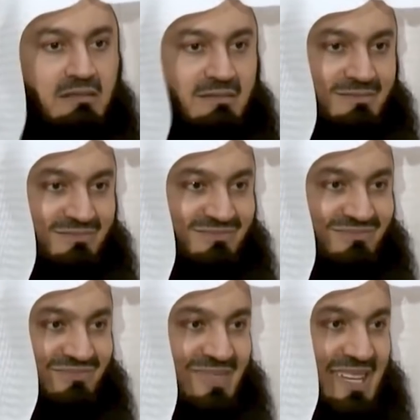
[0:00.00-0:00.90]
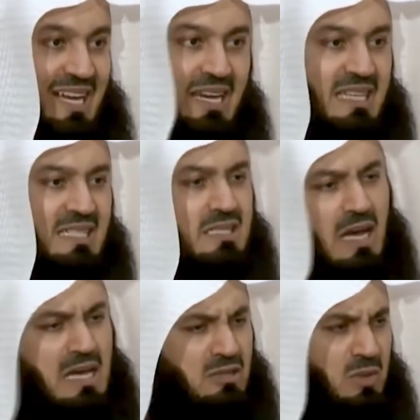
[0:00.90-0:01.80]
in. Allah says,
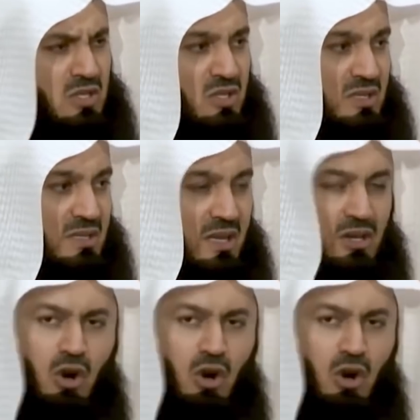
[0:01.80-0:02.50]
ask questions.